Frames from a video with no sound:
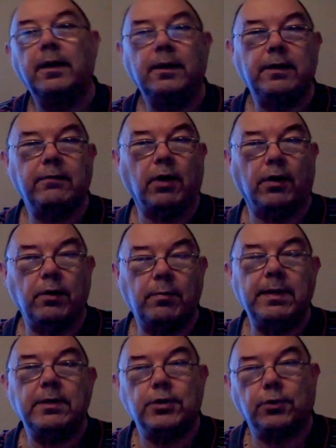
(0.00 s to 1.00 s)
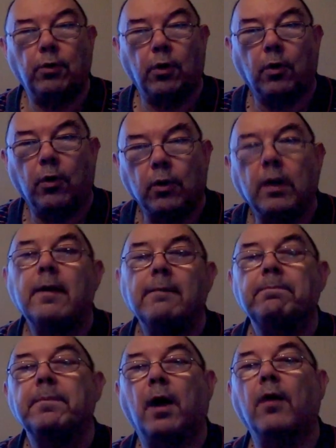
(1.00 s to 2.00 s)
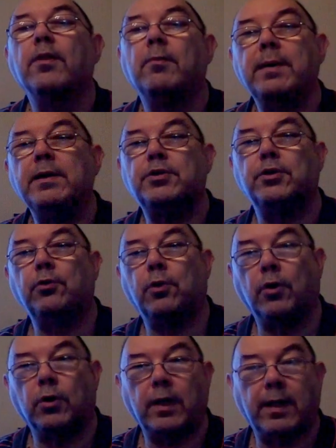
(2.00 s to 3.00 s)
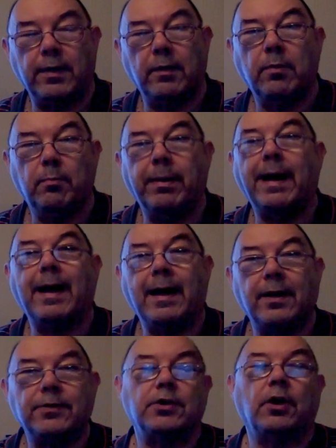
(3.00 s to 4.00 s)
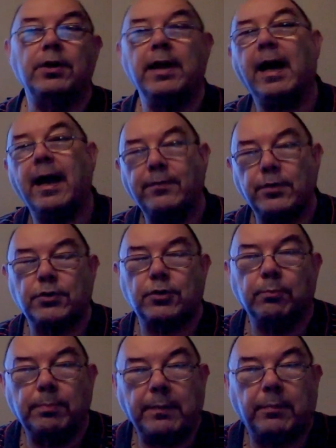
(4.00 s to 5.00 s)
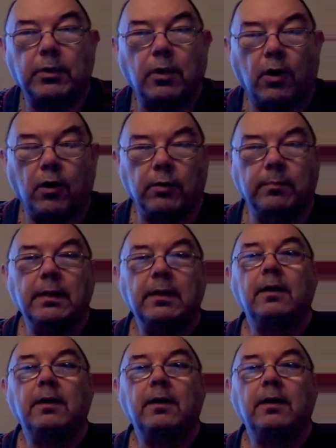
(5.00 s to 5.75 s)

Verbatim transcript: you've got the beater roll on the beater roll or the bars or knives as some people call them